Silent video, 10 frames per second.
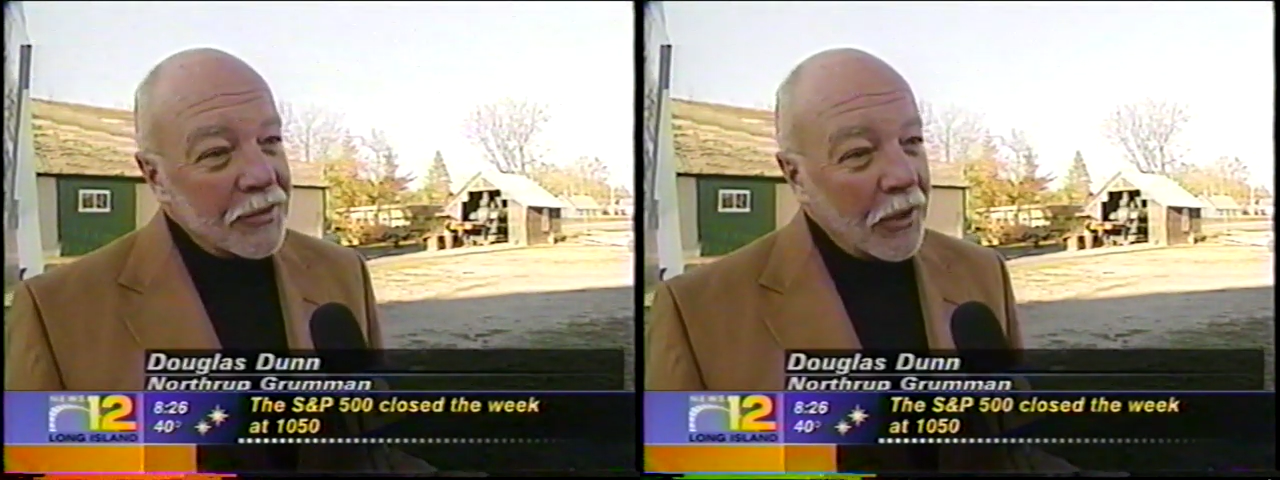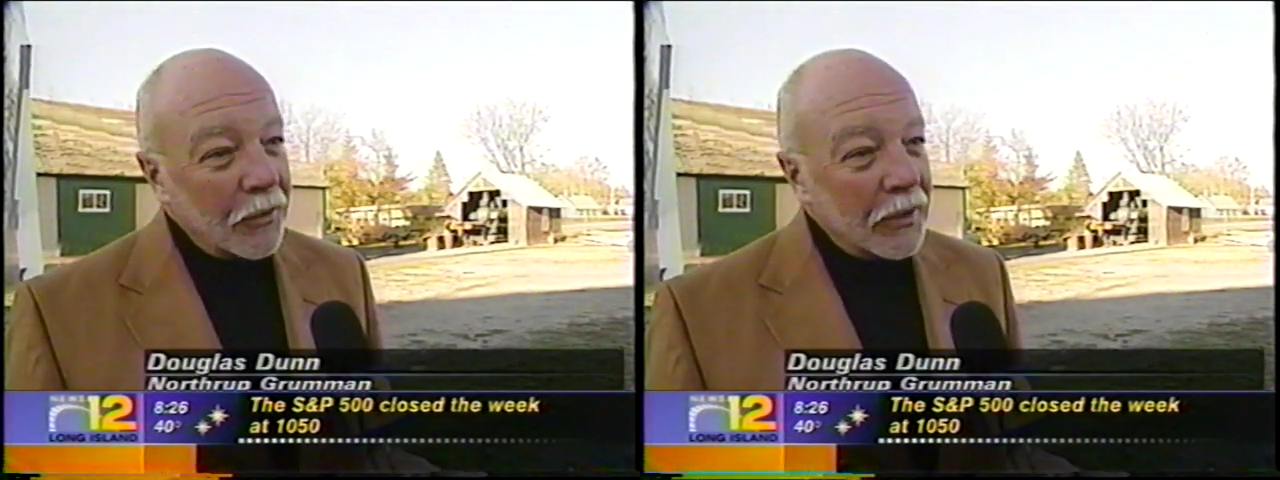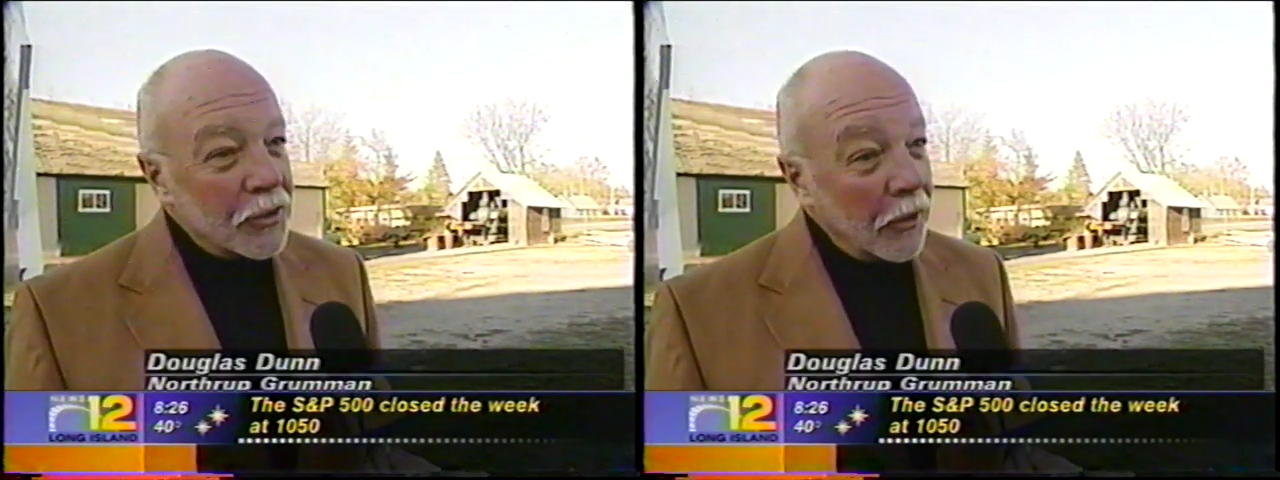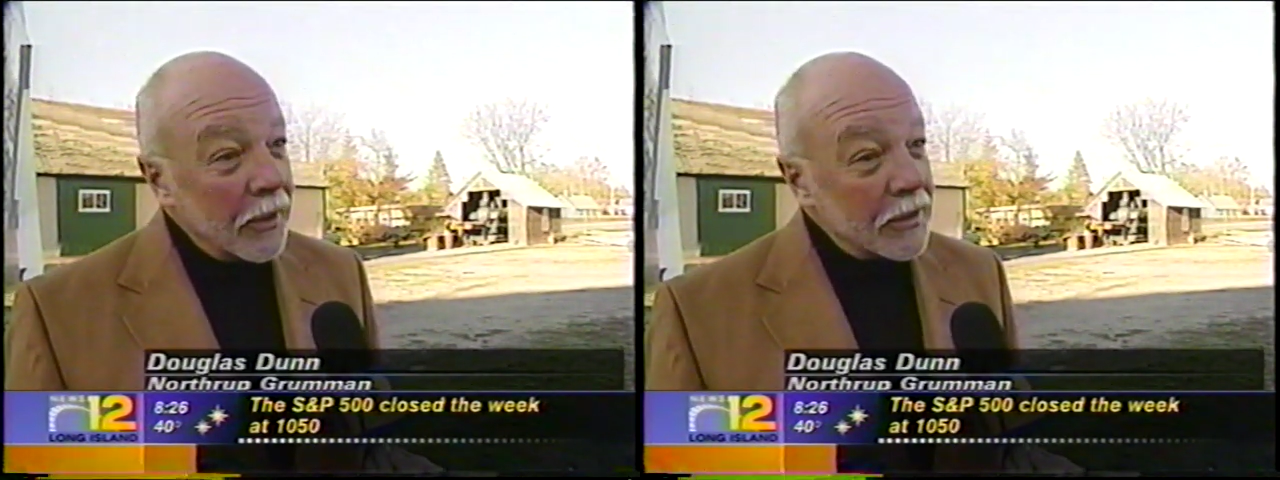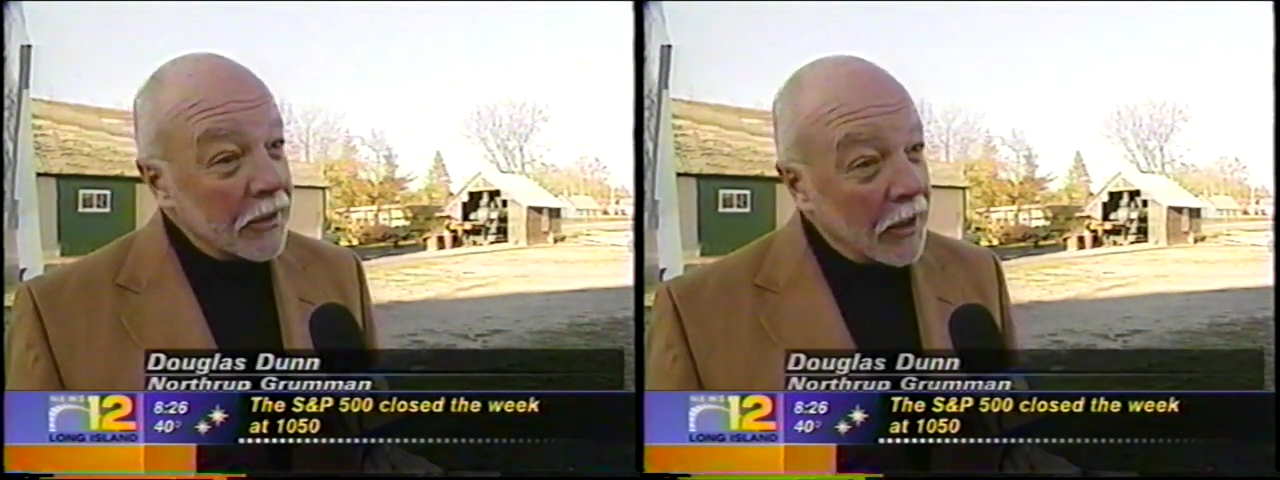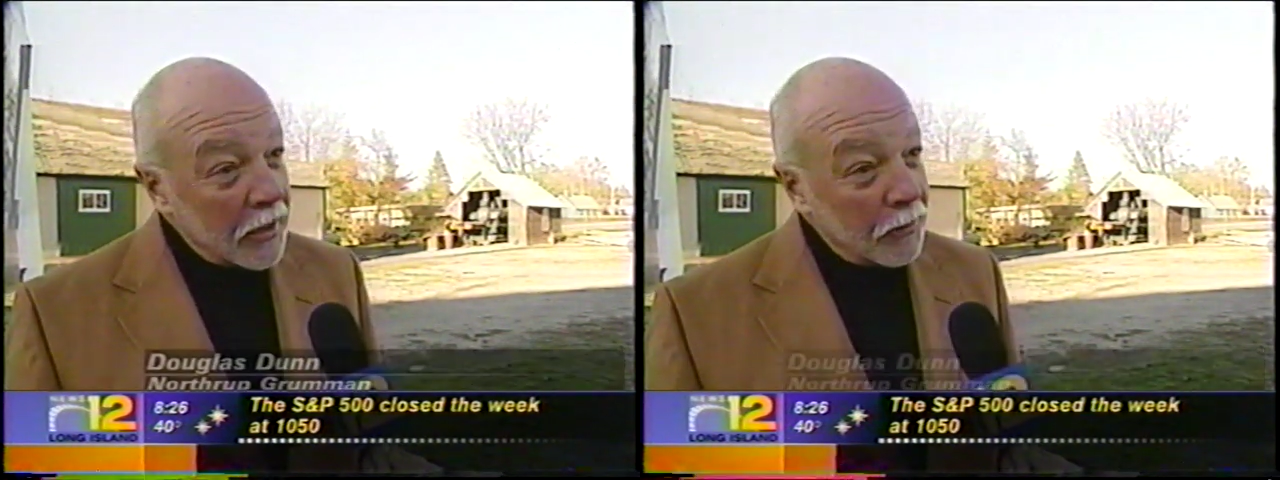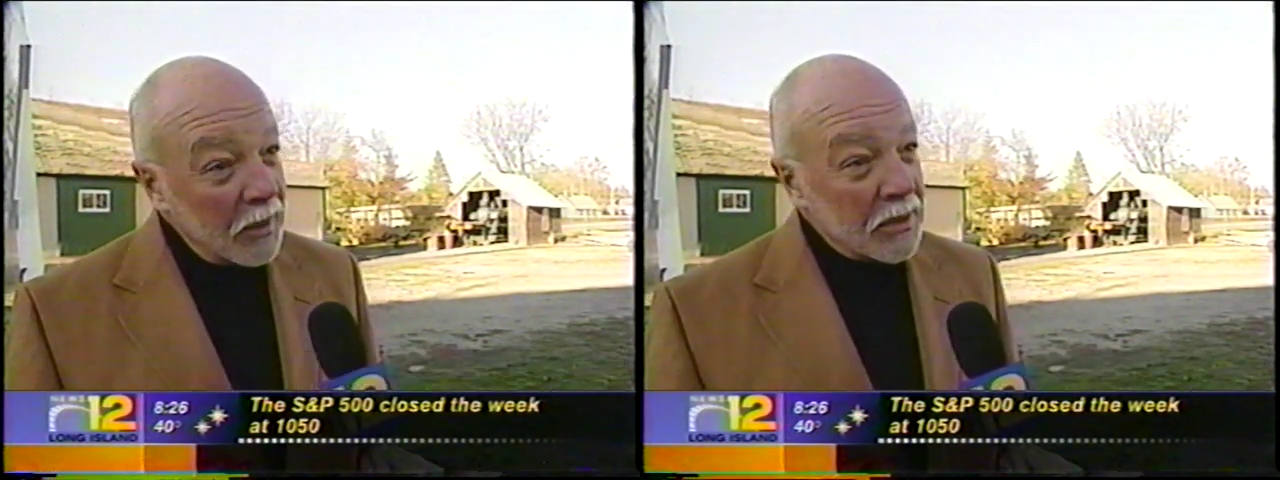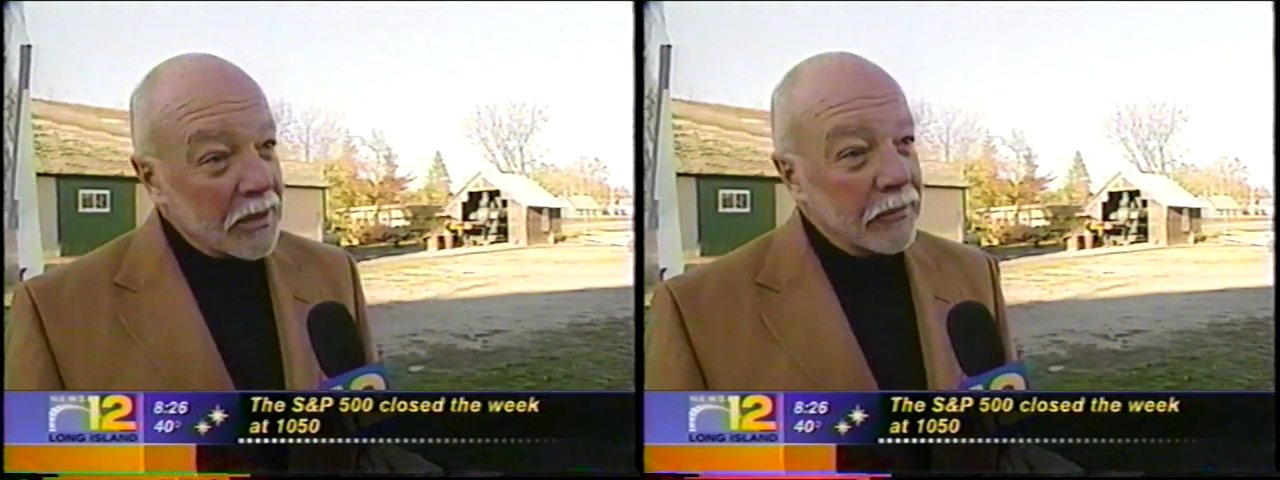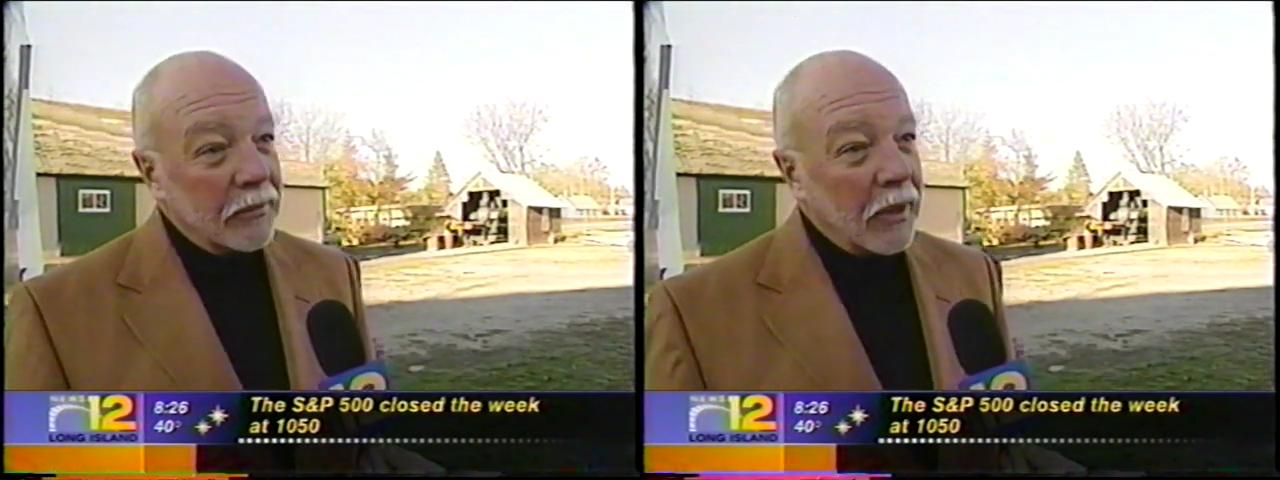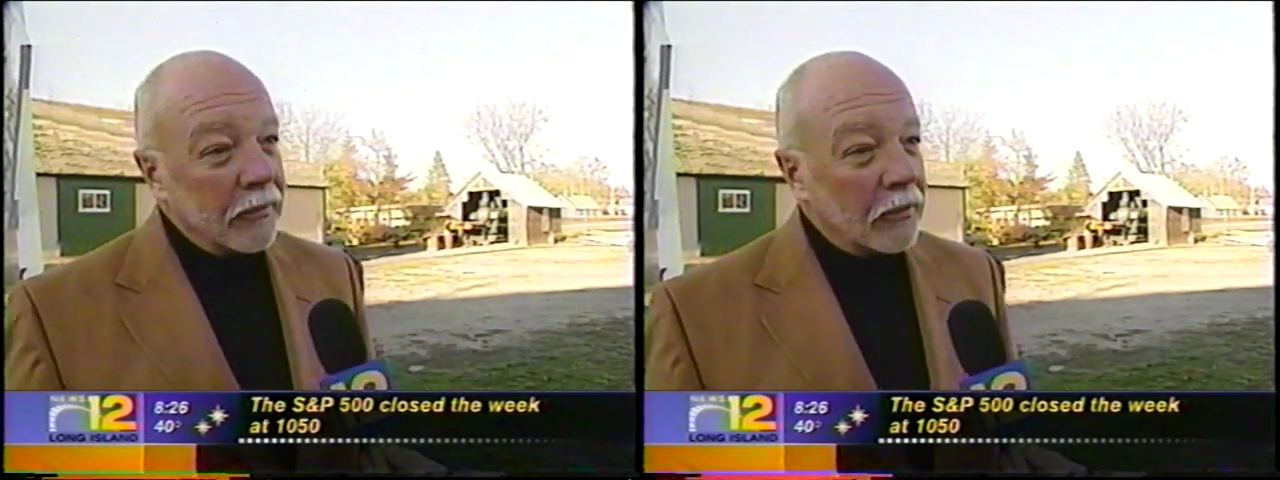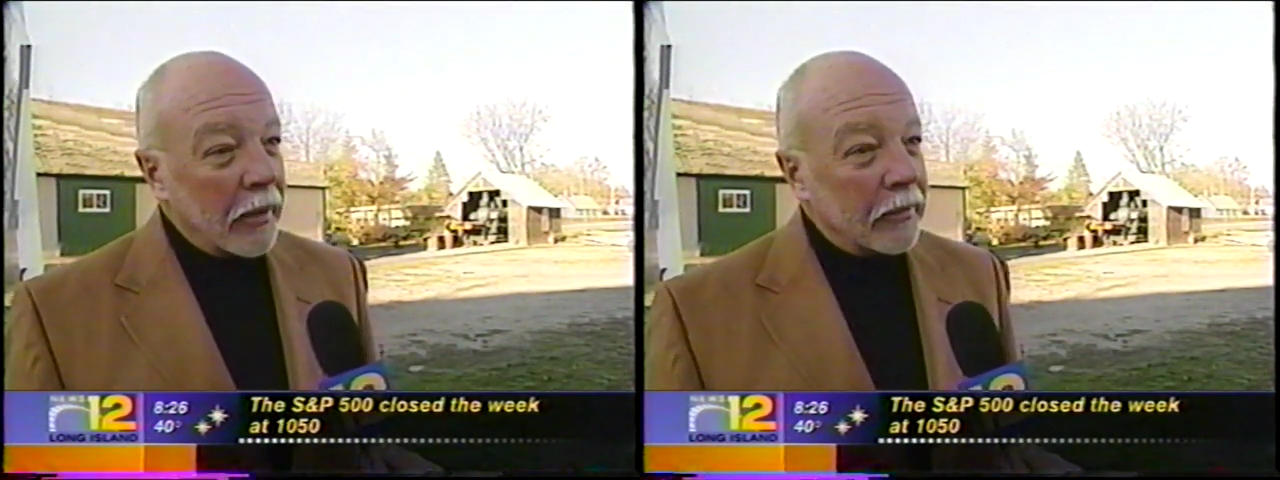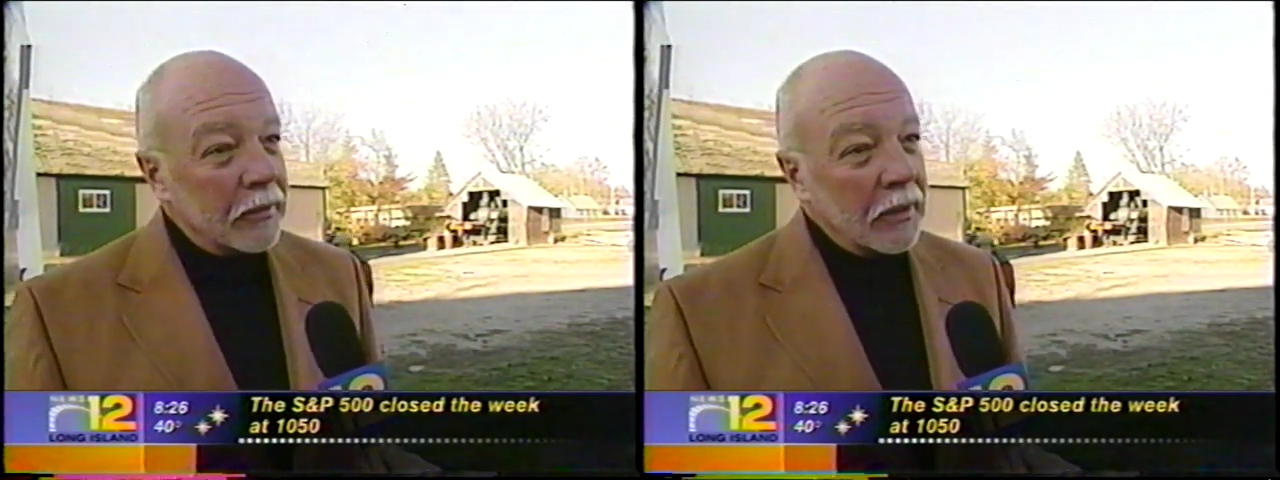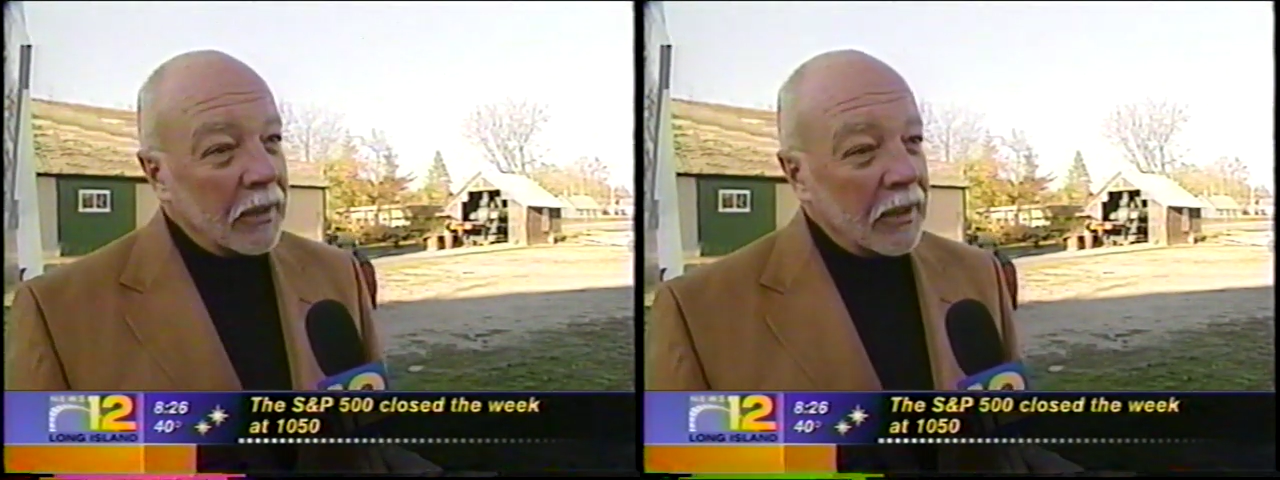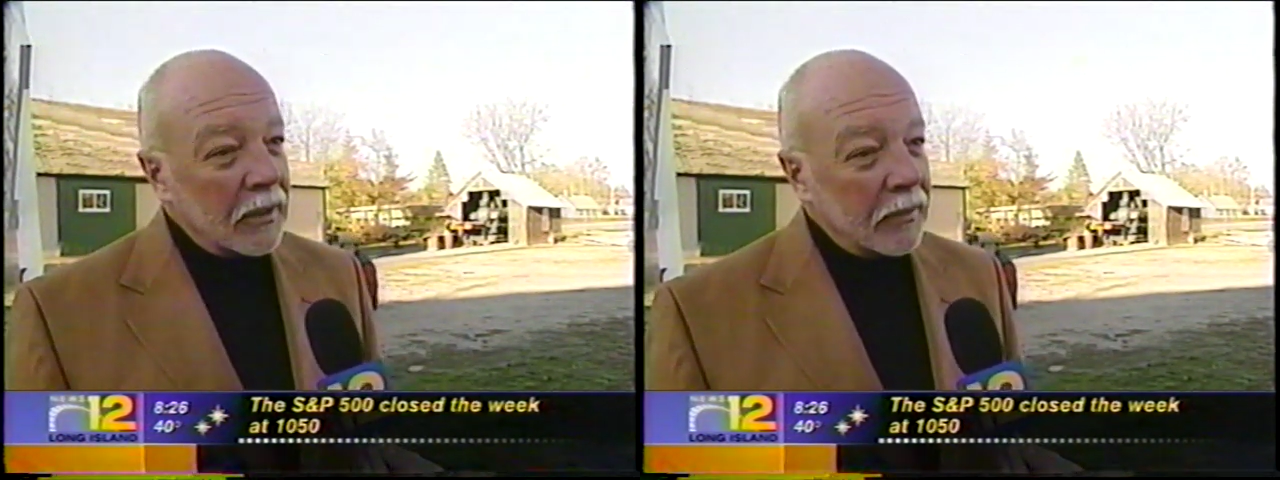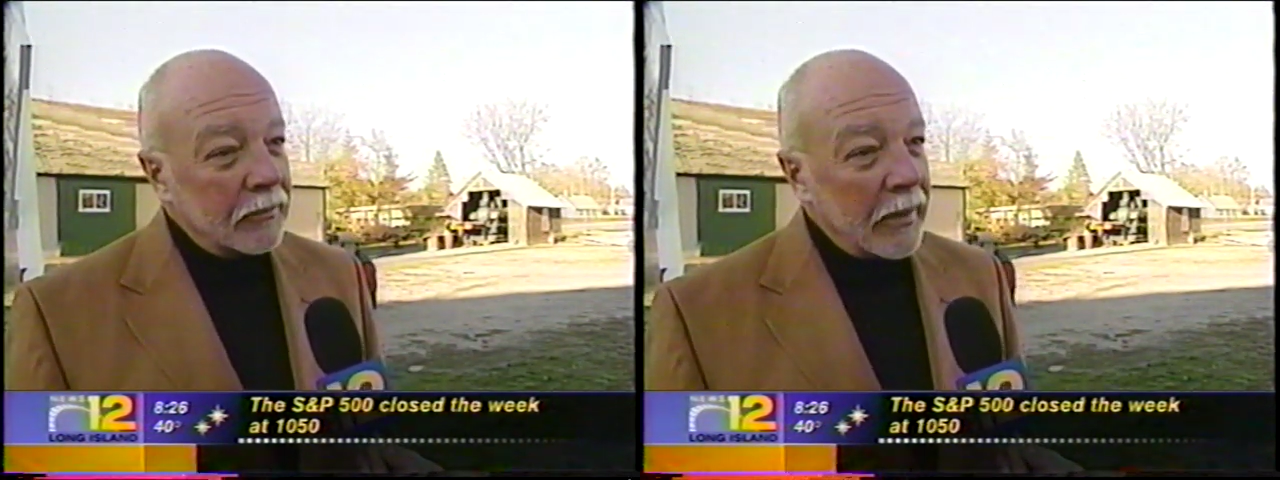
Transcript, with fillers: So it joins another piece of, of Grumman uh,